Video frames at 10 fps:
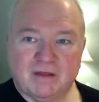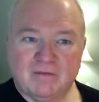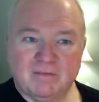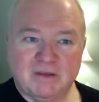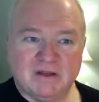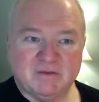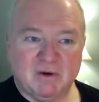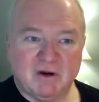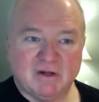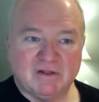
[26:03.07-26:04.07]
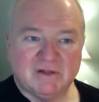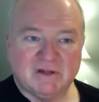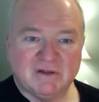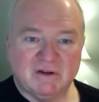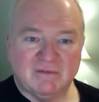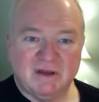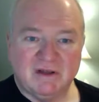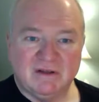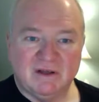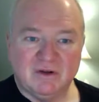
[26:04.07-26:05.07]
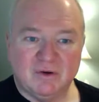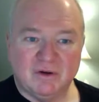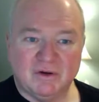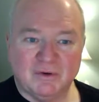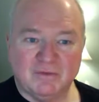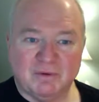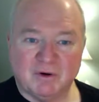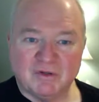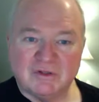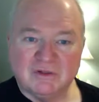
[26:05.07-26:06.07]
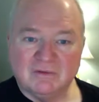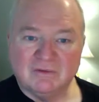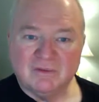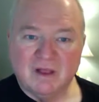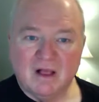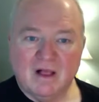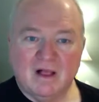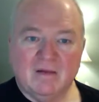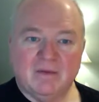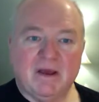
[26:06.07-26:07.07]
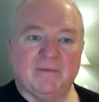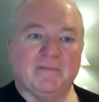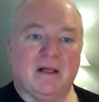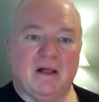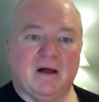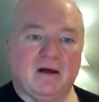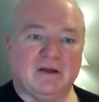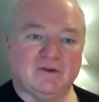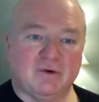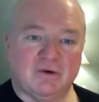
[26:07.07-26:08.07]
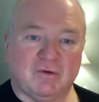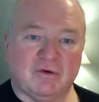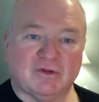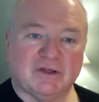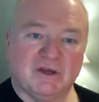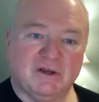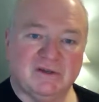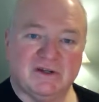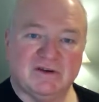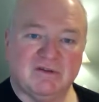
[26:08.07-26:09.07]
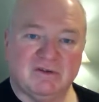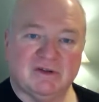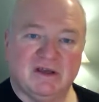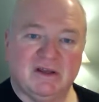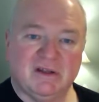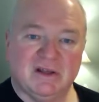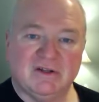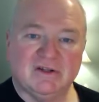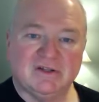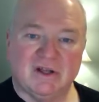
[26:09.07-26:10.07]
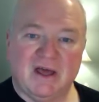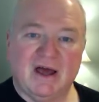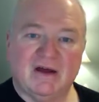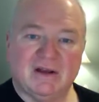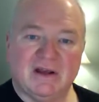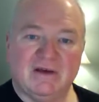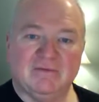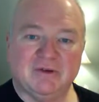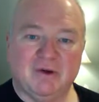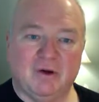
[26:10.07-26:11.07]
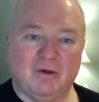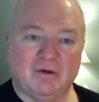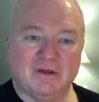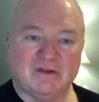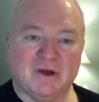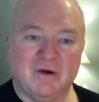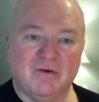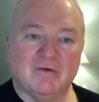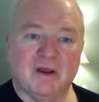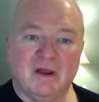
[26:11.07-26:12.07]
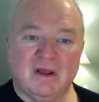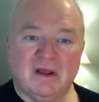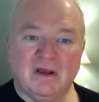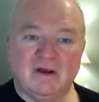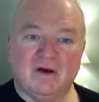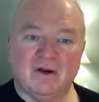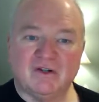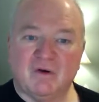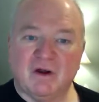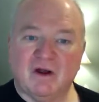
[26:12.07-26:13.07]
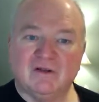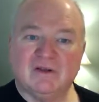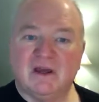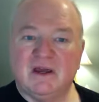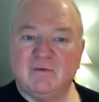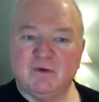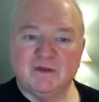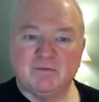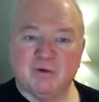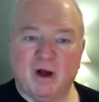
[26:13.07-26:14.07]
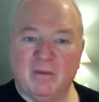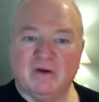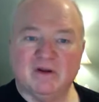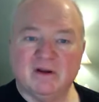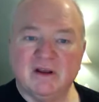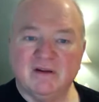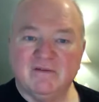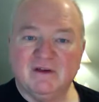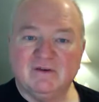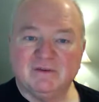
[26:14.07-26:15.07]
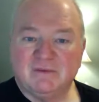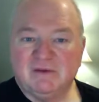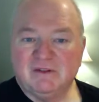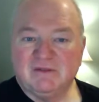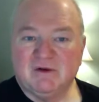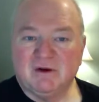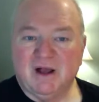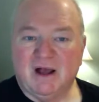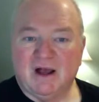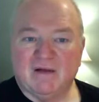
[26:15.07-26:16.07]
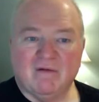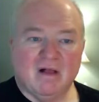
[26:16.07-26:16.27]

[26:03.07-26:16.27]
being smart doesn't necessarily mean that you're a good person. But yeah, his oratorical skills and general intelligence allowed him to hold his own in large crowds and with prominent individuals. I mean, he's a smart guy.